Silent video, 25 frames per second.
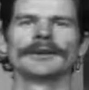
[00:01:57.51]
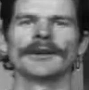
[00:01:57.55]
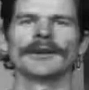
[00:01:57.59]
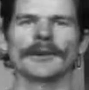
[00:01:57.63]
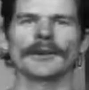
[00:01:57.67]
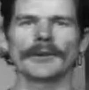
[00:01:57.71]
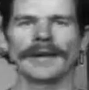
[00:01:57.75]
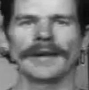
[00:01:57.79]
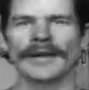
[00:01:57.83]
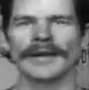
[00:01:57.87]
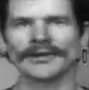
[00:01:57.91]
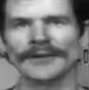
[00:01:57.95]

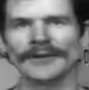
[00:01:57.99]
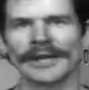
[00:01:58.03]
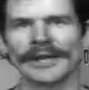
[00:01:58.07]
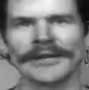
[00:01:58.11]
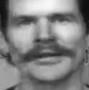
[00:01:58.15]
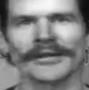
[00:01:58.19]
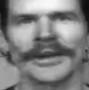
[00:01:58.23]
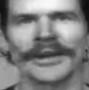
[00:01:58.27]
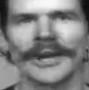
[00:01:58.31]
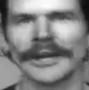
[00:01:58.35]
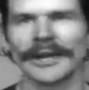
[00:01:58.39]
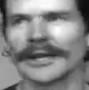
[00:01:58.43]
I went out
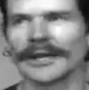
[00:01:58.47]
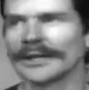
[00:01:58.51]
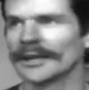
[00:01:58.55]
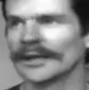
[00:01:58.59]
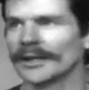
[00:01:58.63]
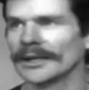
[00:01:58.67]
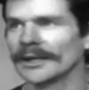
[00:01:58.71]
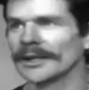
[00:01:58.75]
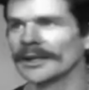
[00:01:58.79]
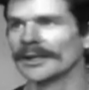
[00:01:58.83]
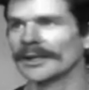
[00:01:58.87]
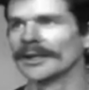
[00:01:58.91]
training
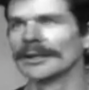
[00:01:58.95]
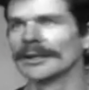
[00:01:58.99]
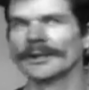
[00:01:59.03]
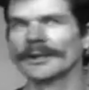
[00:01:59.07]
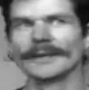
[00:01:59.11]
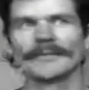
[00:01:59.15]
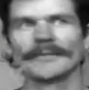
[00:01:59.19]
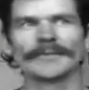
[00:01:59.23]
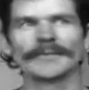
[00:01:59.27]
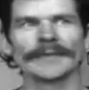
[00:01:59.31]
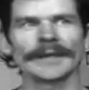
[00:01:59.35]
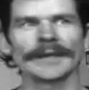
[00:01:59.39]
today,
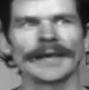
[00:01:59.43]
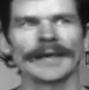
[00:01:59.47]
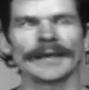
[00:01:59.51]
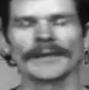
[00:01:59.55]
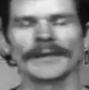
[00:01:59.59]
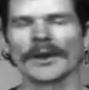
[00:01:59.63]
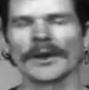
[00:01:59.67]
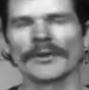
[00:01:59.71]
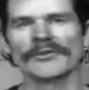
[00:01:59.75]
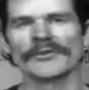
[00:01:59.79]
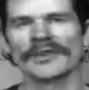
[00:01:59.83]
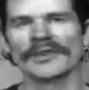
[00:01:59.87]

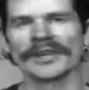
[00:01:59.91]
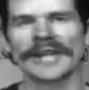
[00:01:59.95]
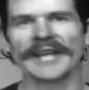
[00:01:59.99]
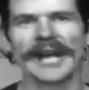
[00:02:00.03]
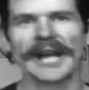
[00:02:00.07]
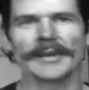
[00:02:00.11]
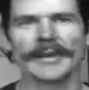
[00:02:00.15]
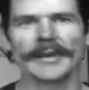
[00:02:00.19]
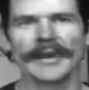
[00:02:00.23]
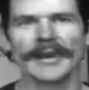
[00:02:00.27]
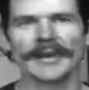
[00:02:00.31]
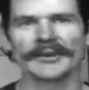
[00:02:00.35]
and no one really
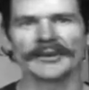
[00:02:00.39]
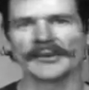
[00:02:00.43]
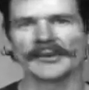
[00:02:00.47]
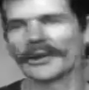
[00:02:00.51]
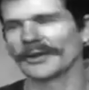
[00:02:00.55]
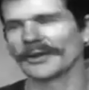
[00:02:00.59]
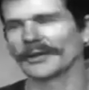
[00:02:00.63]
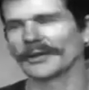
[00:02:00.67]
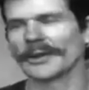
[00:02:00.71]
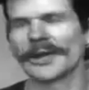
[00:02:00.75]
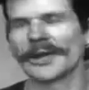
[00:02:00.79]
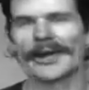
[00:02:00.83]
came out,
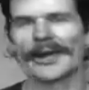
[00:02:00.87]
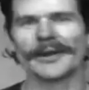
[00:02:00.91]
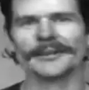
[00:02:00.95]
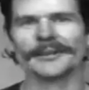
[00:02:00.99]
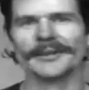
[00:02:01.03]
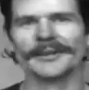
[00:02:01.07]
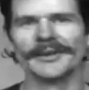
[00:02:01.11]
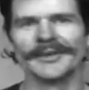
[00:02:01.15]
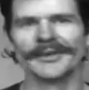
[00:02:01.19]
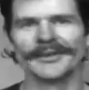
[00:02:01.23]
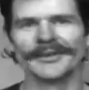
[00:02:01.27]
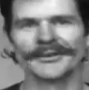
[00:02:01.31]
so I just went
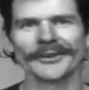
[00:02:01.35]
home.